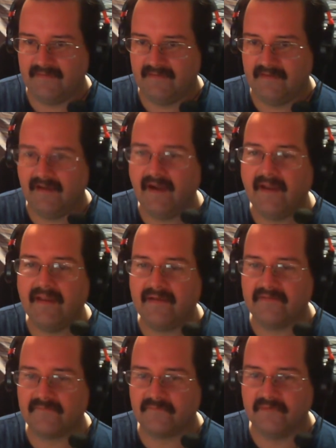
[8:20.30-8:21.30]
I
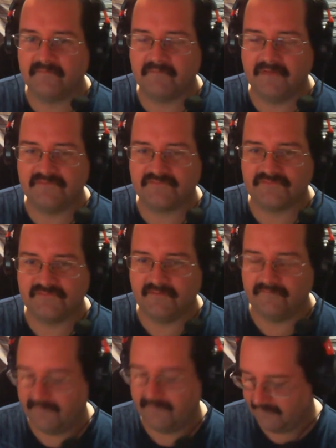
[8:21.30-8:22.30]
had to rearrange
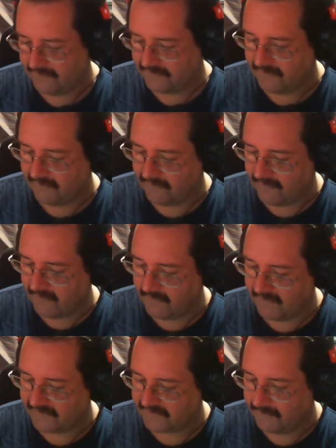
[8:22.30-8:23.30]
stuff and stuff got
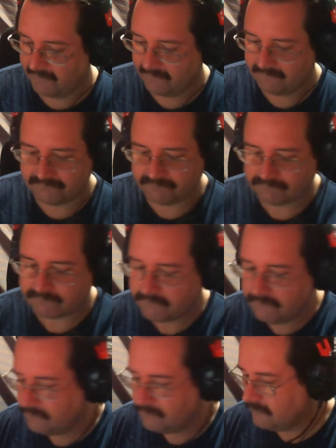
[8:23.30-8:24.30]
messy.
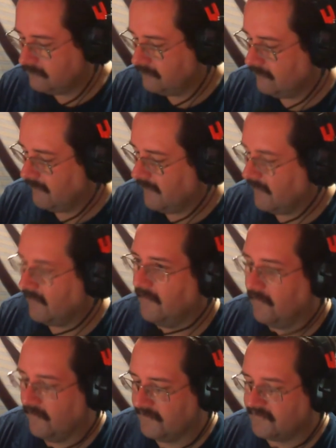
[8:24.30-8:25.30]
Alright,
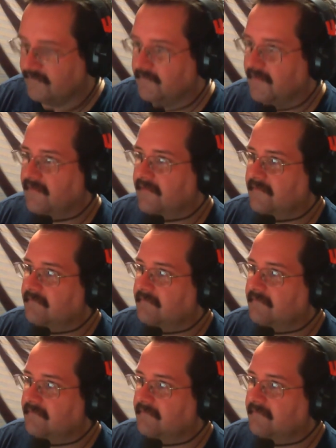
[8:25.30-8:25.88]
what's Namada?